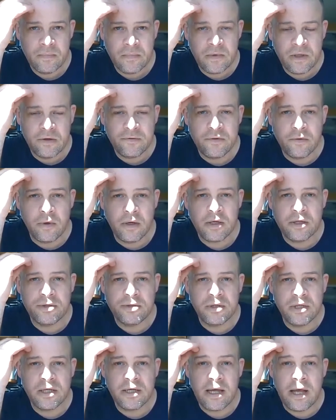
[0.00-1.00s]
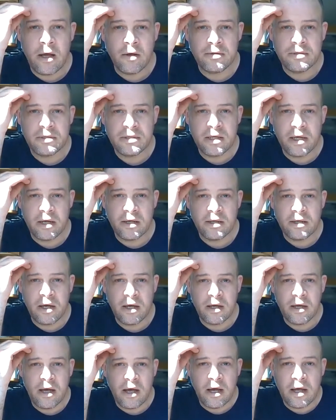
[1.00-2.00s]
If you want to drink outside,
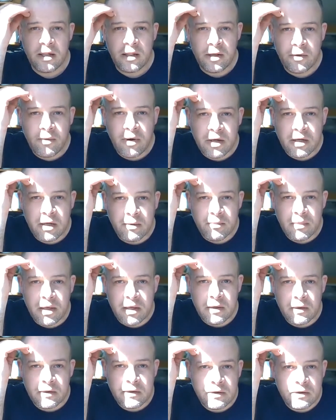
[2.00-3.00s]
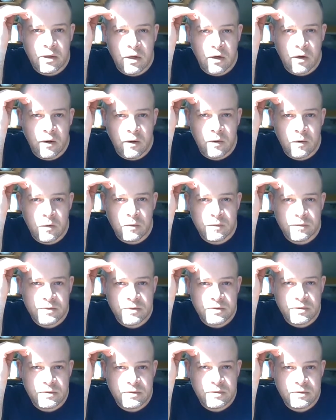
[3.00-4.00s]
I highly recommend the
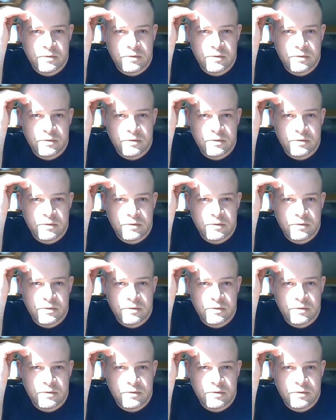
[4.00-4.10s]
hose.